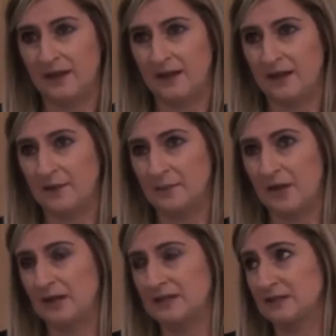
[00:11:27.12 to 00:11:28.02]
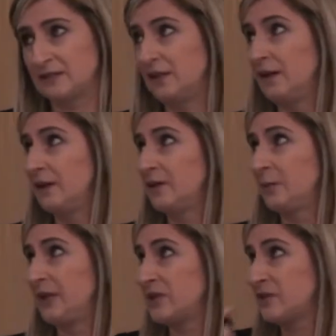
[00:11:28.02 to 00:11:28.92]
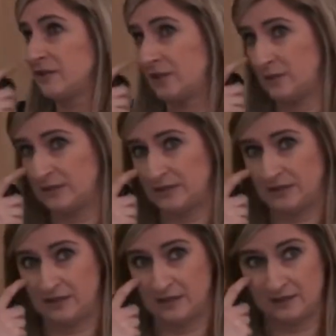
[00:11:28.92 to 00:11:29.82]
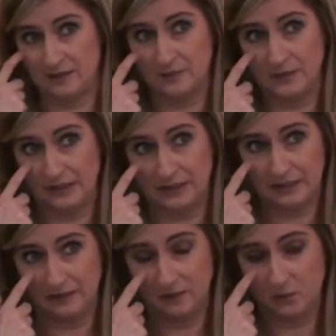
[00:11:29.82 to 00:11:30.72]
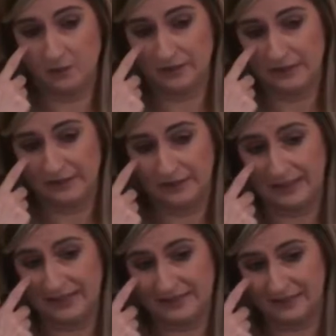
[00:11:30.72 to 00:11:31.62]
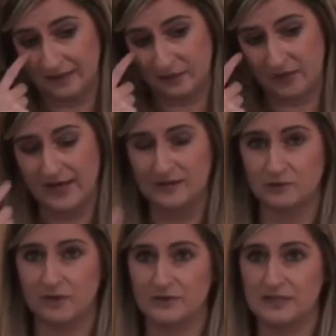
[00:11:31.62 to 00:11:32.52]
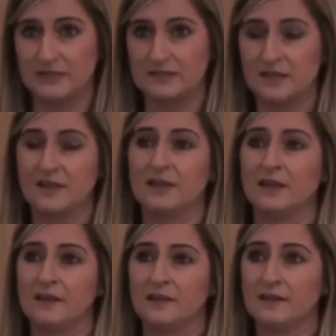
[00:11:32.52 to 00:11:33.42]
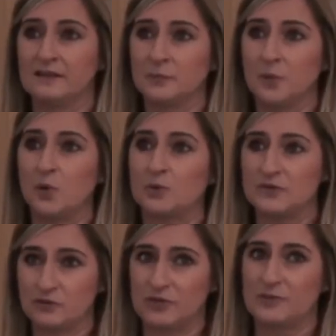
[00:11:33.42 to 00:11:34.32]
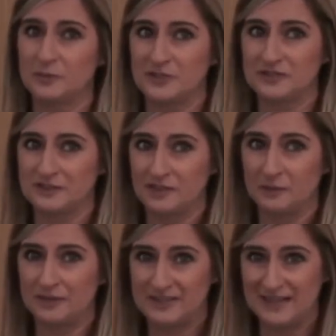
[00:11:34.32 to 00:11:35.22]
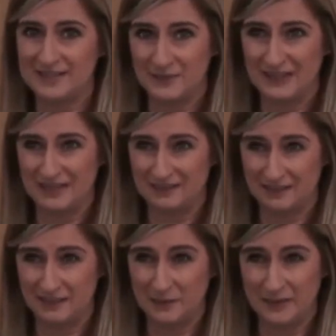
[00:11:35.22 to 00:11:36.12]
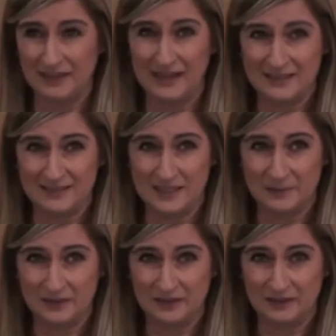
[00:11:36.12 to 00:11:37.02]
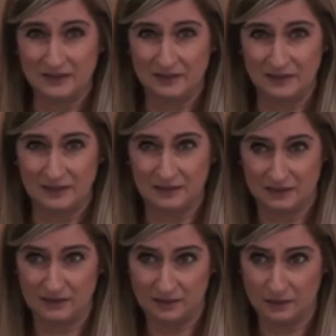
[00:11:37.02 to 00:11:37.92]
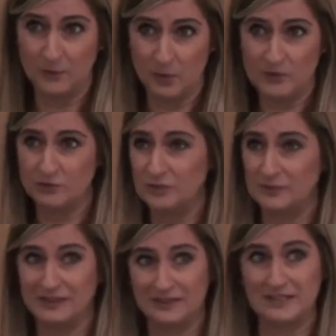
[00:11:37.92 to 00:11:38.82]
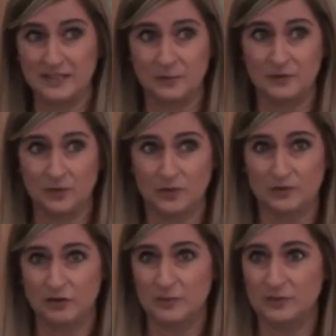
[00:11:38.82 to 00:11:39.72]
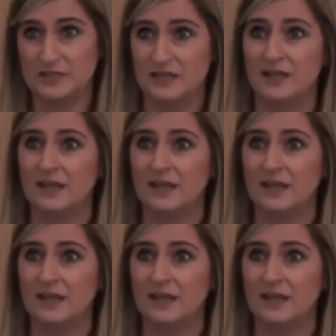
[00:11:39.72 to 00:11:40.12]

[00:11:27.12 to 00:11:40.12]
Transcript: And a lot of patients I would see in the insomnia clinic, the one thing they can't get their head around is that post-treatment, they tend to be getting a little bit less sleep than that post-treatment than they did before the treatment,